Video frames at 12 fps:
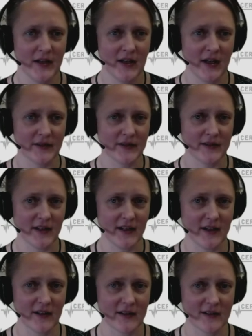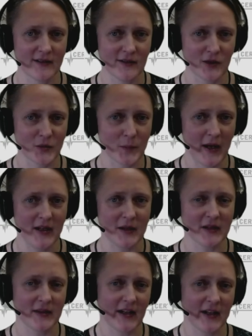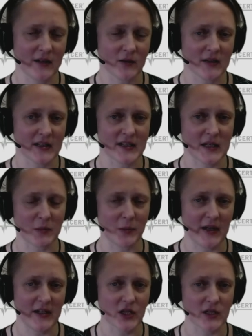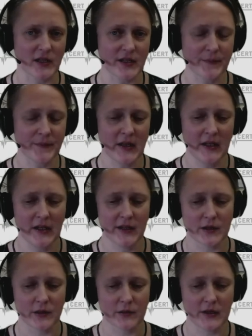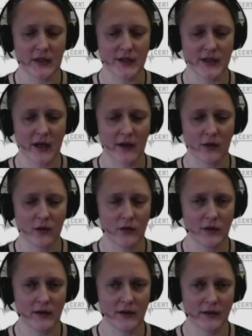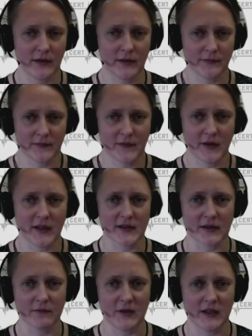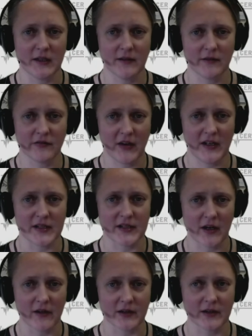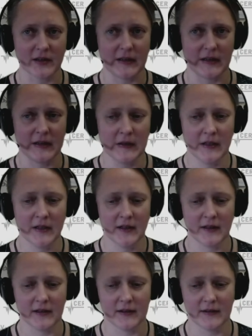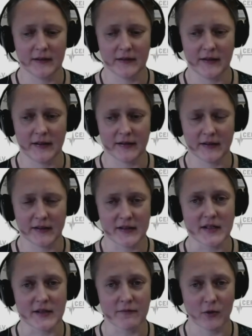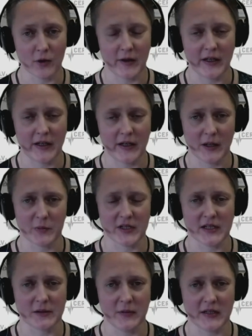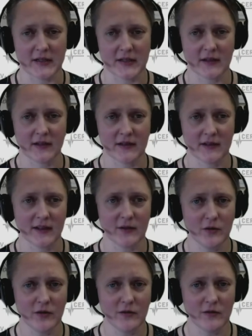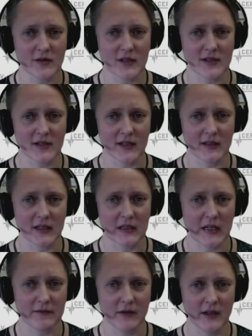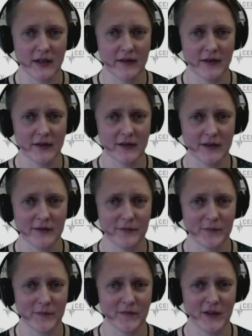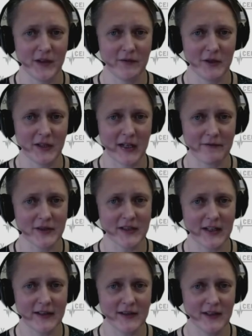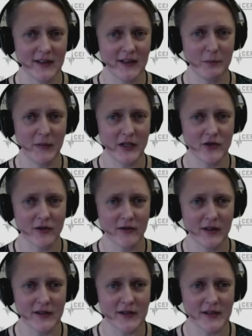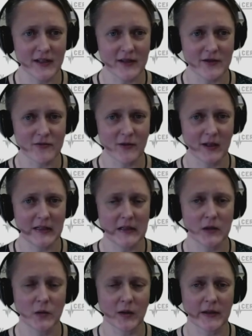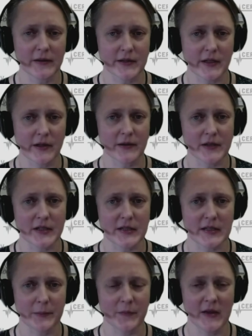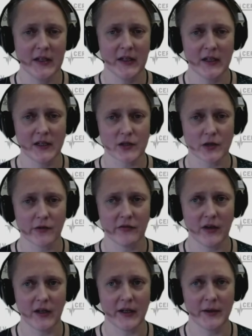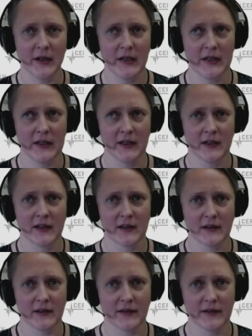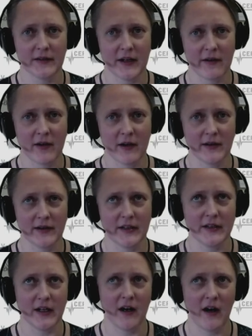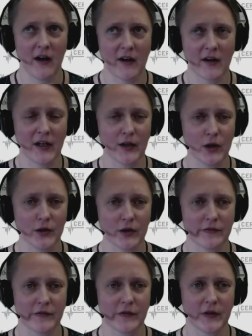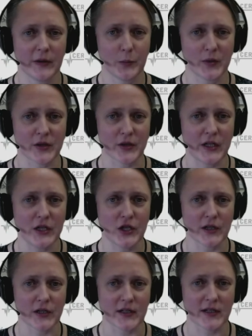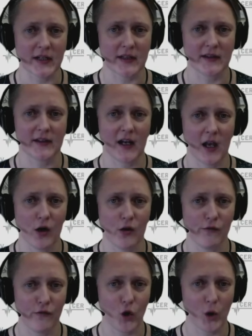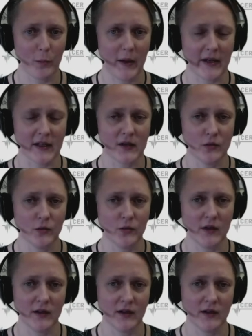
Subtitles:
and they are not paying, but they cannot accept patients. So these are all things that we face currently. And it is worrying, I must admit. The good news is that in Latvia, we haven't had any major incidents related to healthcare system so far. There are a lot of procedures that allow fallback to